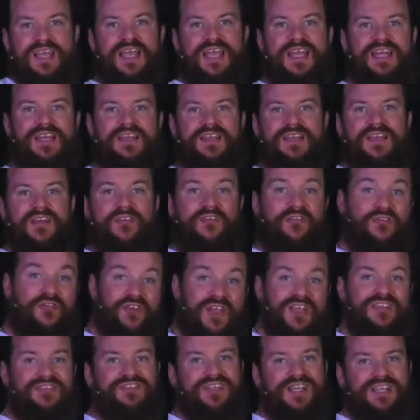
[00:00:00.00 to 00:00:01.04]
in
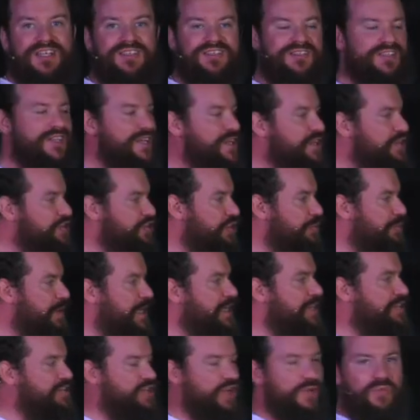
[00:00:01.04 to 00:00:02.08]
physics to
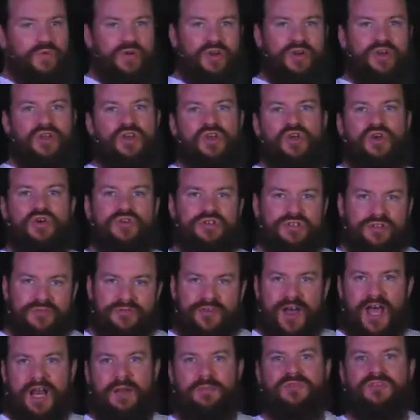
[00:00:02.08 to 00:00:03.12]
be someone who
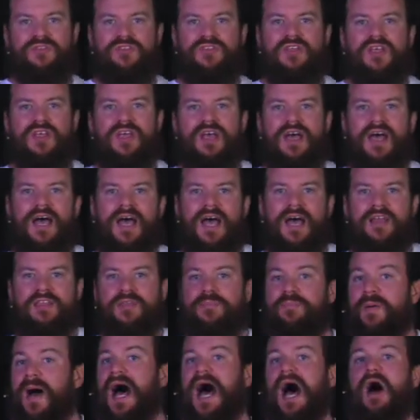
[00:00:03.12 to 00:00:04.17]
develops
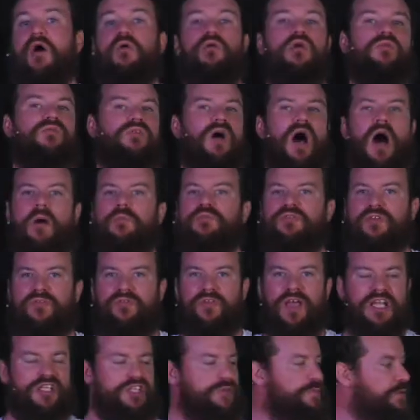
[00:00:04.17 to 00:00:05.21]
the power of
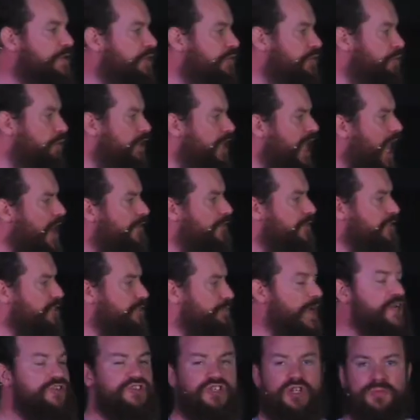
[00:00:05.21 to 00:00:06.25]
observation, because we have a
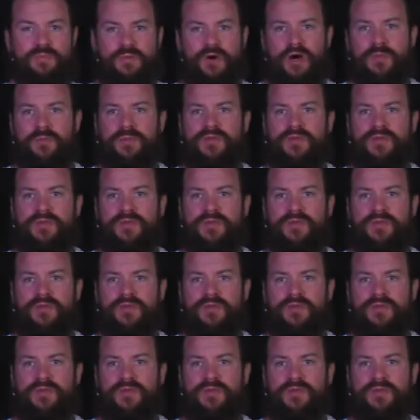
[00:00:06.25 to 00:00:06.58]
special